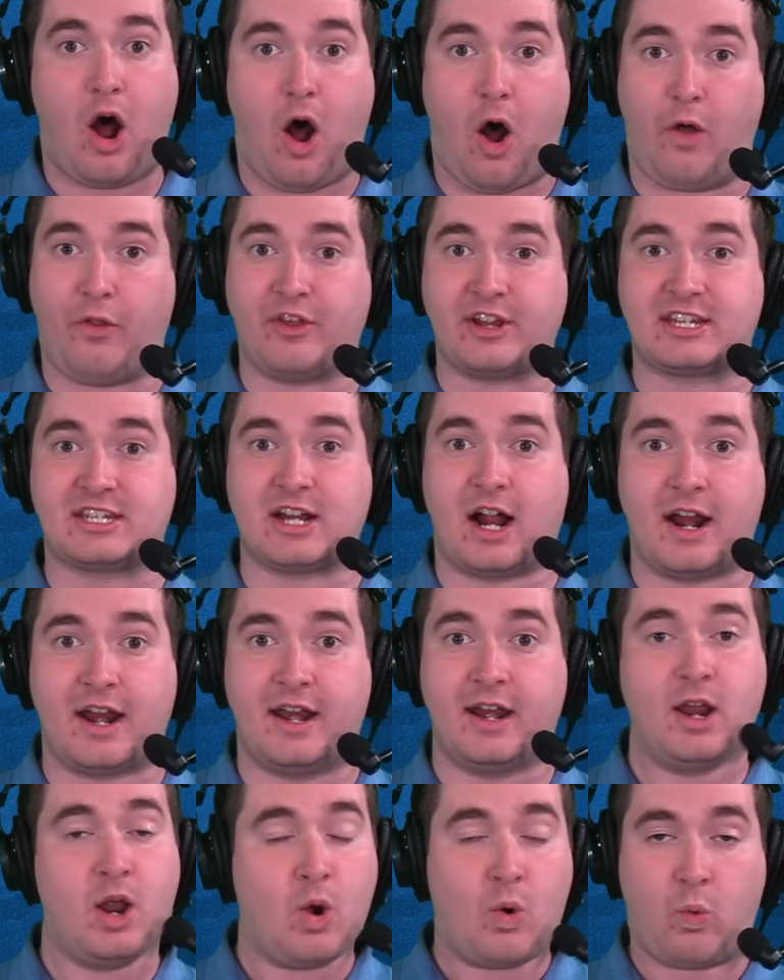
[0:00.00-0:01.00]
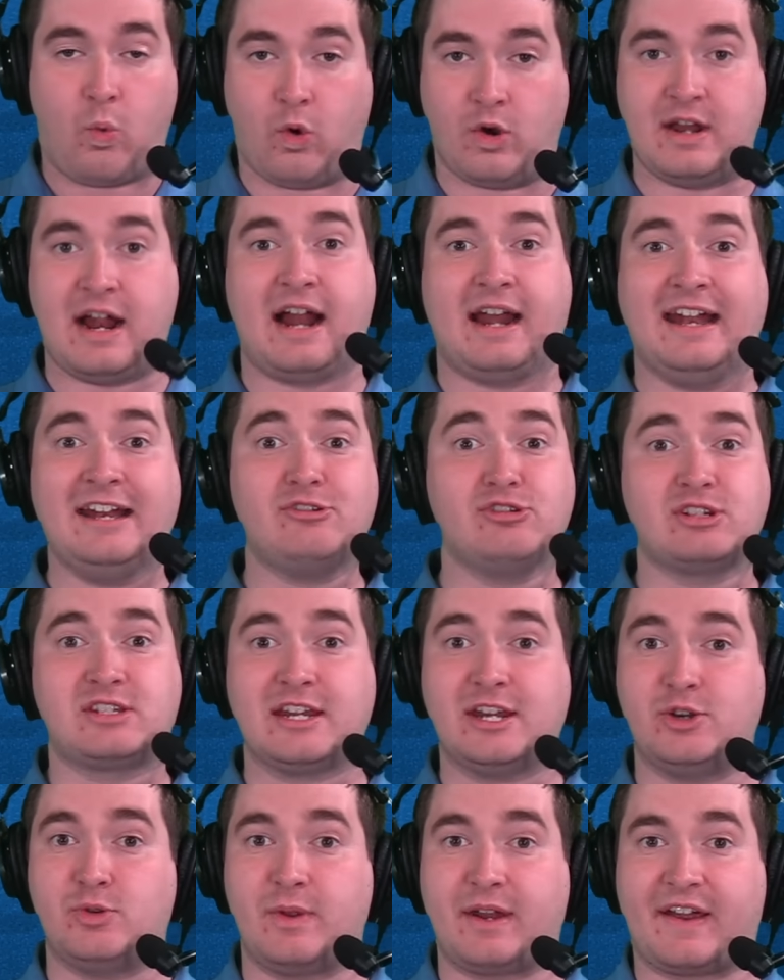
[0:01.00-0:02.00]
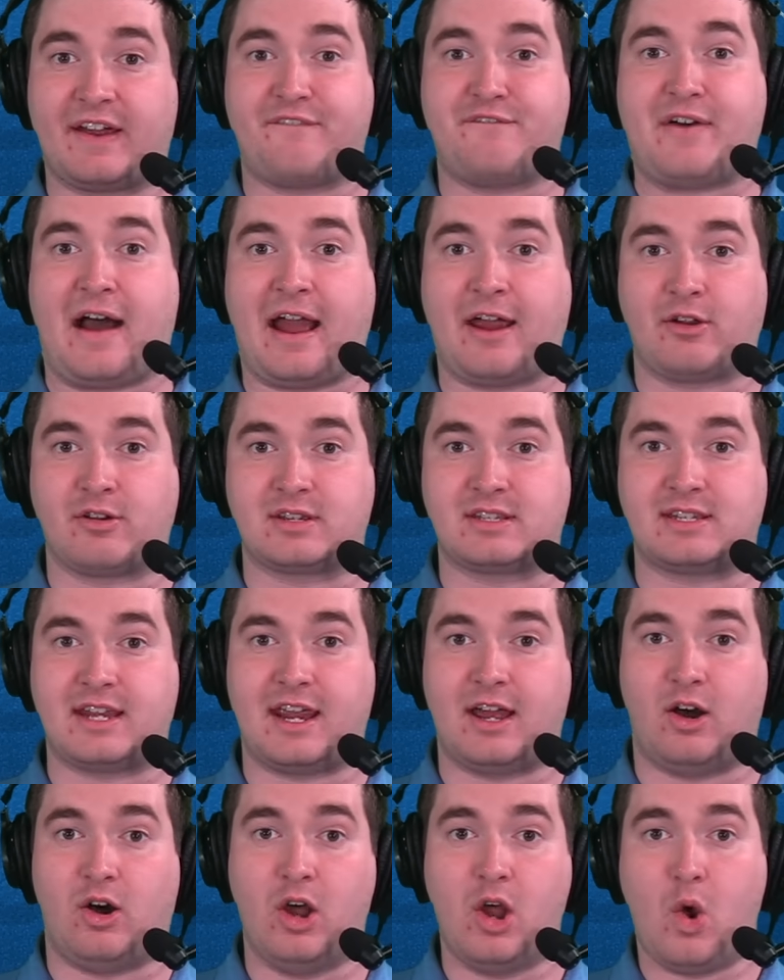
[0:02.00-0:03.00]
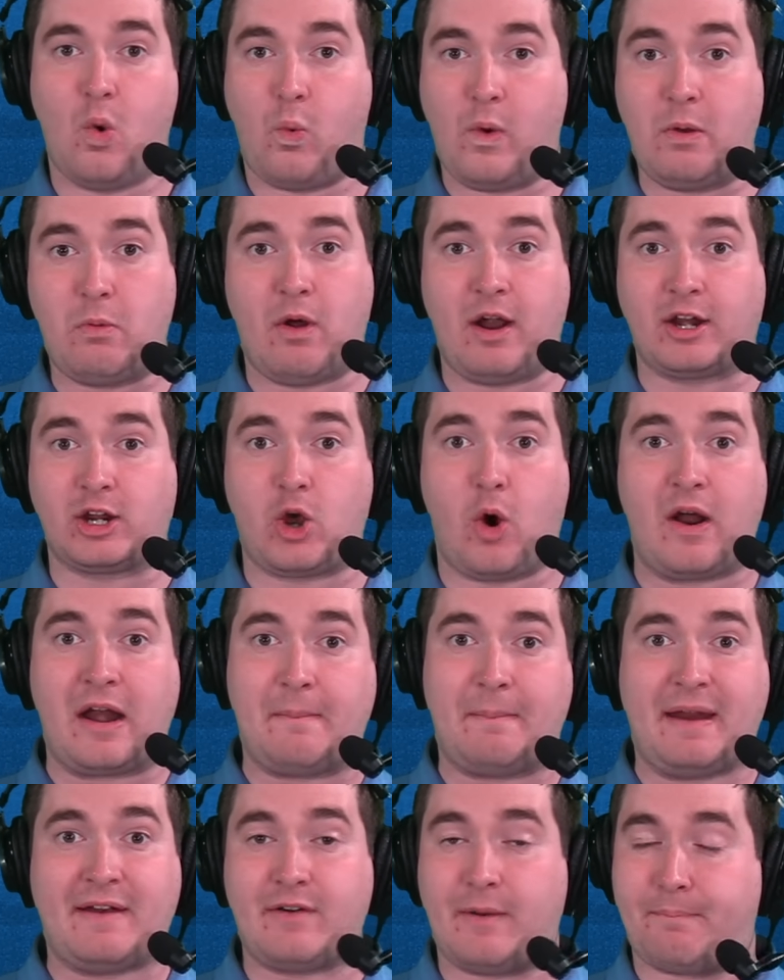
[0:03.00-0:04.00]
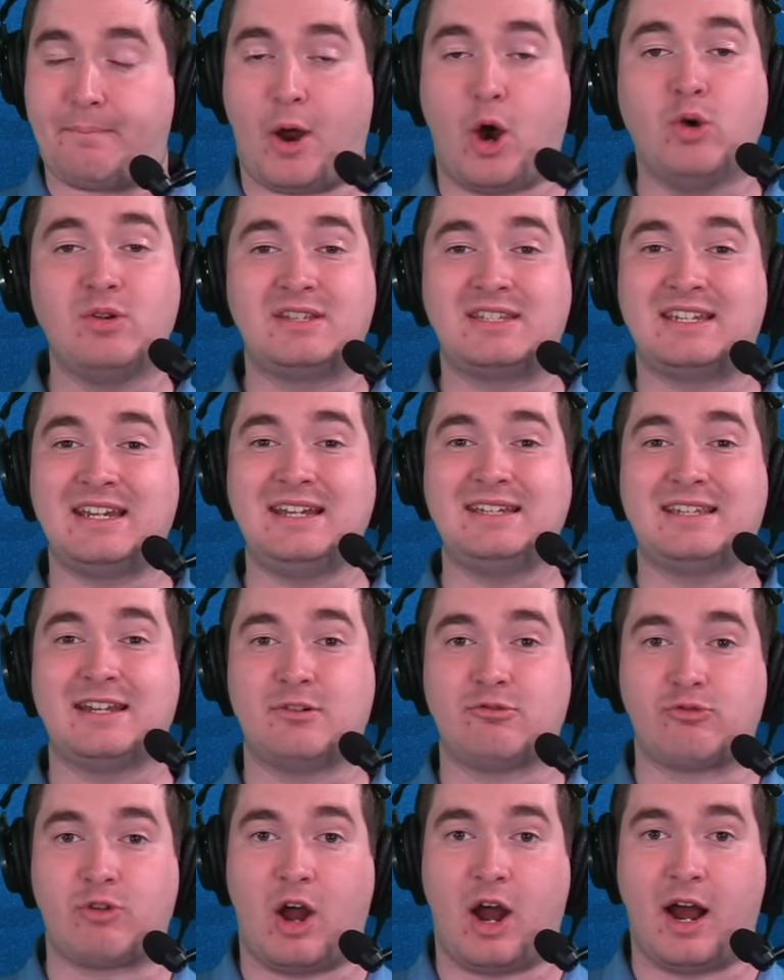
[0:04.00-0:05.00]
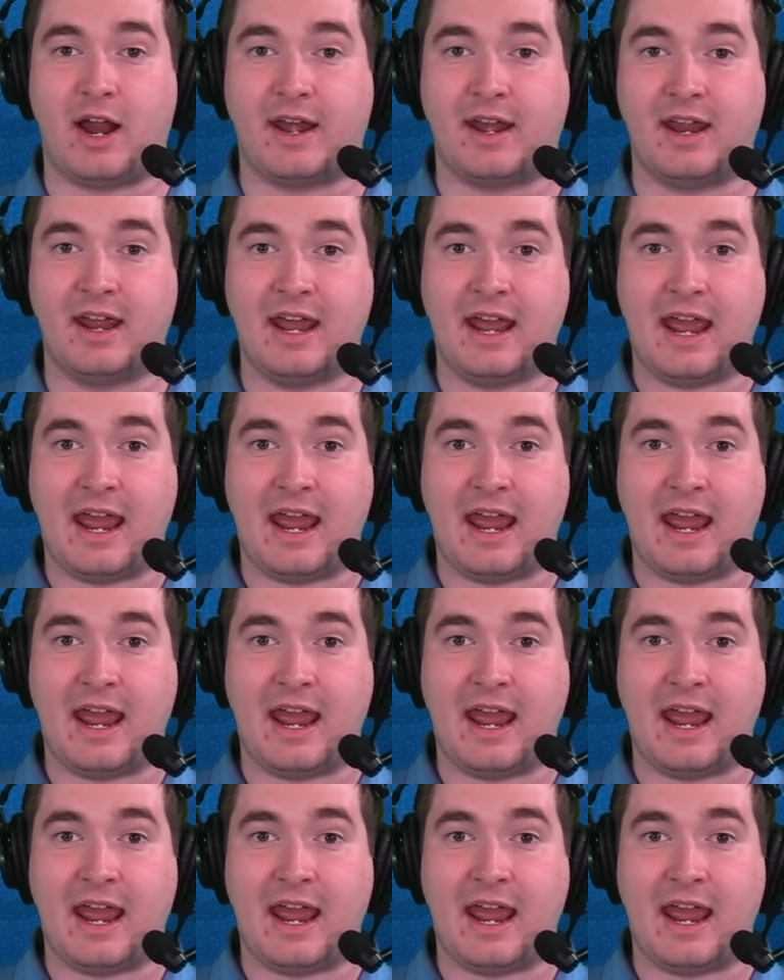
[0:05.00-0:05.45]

all of a sudden we're not interested in doing a fire sale. We want to go on a bit of a postseason run.